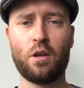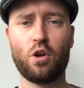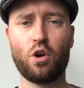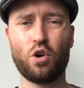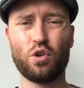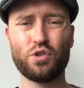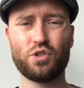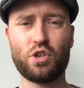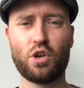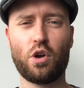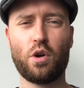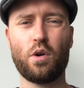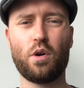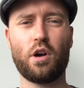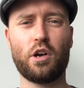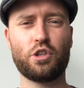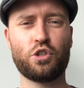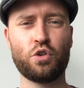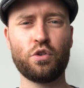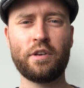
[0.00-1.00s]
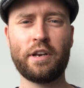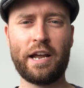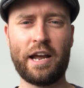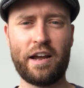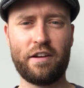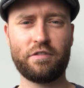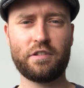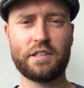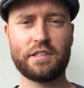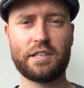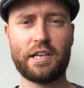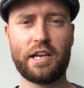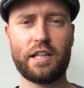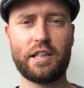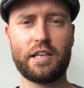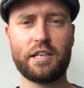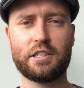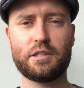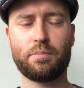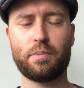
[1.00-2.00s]
Also, I shouldn't have to say
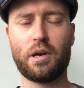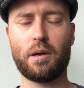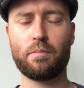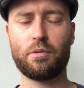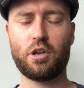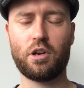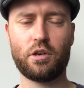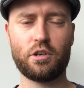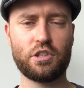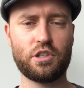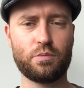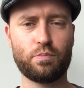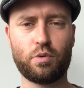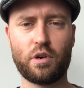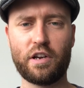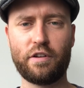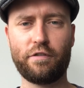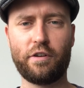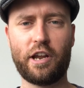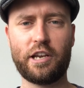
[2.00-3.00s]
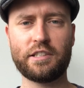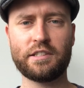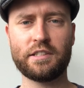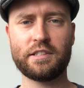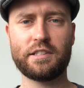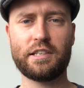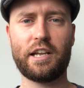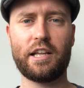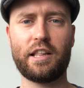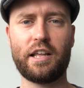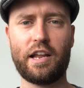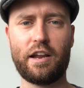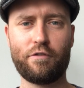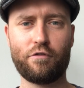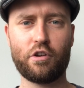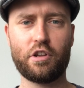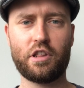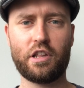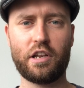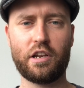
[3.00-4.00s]
this, but I'm going to just preface and say that
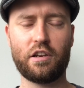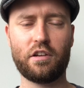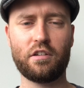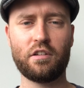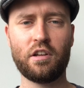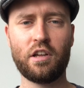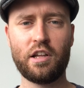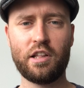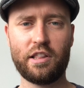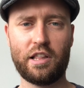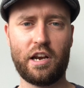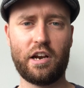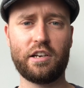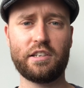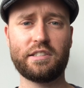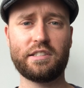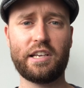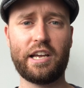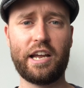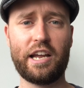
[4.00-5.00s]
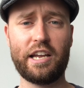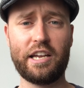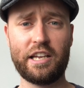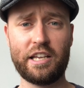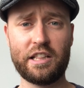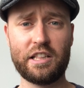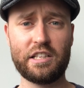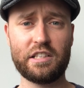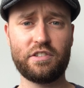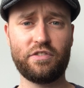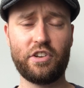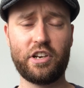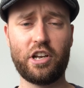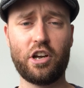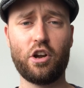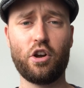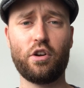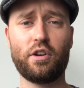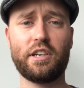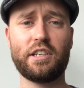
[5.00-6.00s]
everything that I say in this
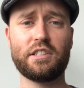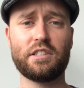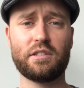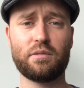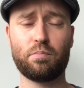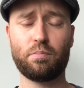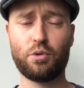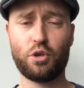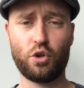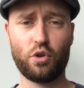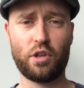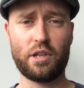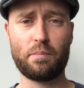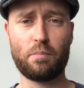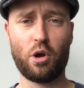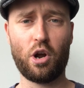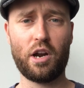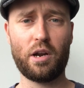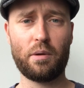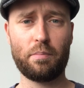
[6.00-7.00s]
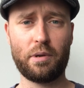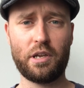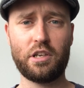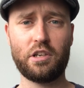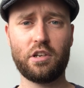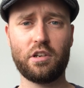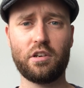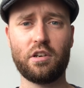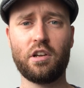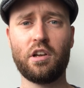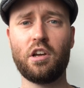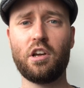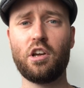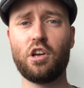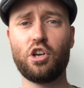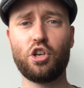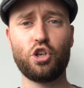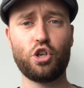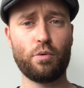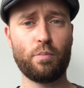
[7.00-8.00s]
video is purely my opinion.
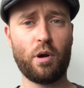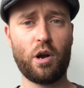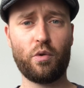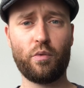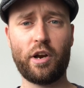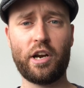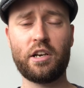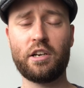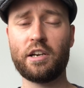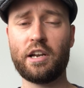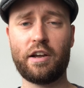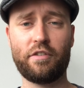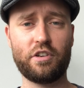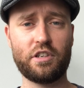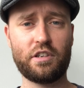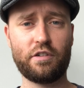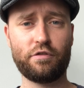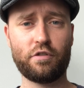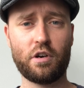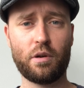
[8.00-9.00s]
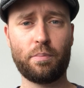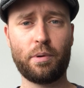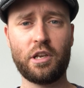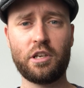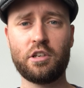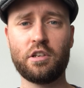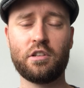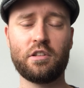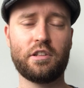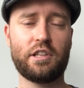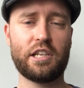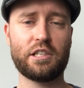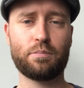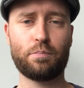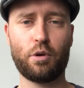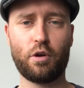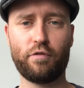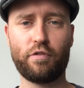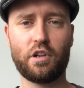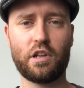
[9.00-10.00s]
You might read and have a different opinion, that's
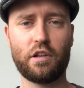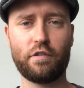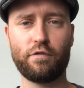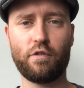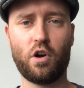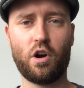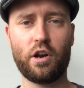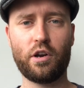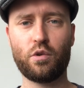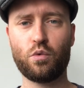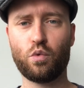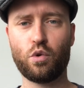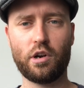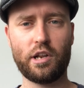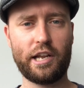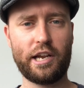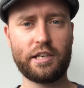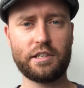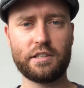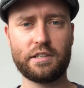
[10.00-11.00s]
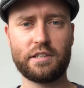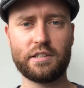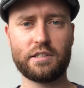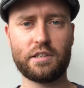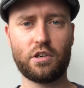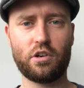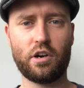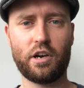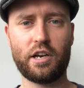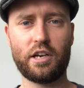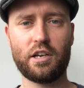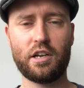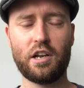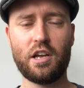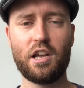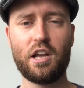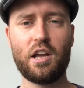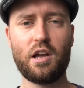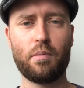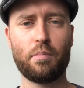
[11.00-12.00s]
perfectly fine. We're allowed to disagree.
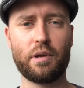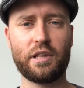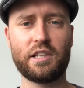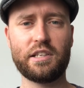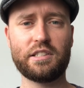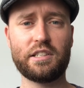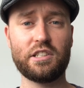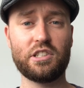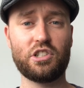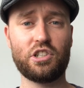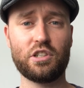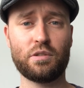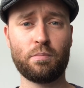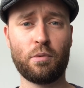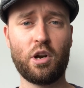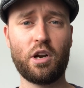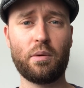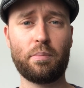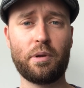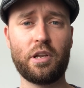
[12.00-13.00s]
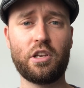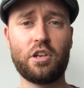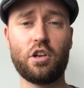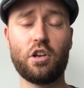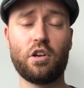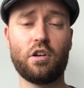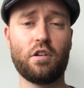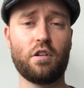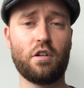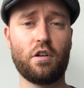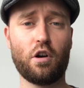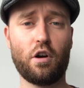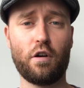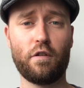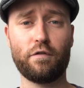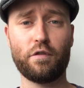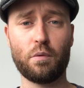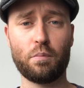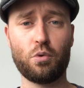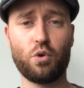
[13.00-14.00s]
But this is just my opinion
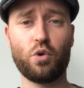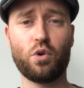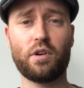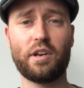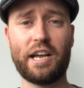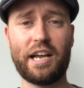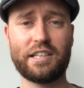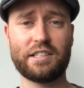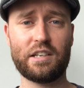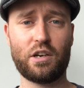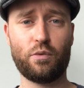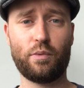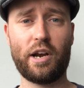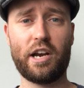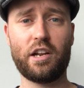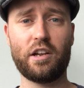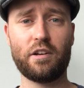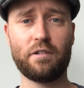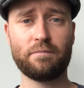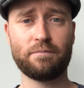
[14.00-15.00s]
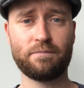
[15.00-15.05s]
of the book as I read it.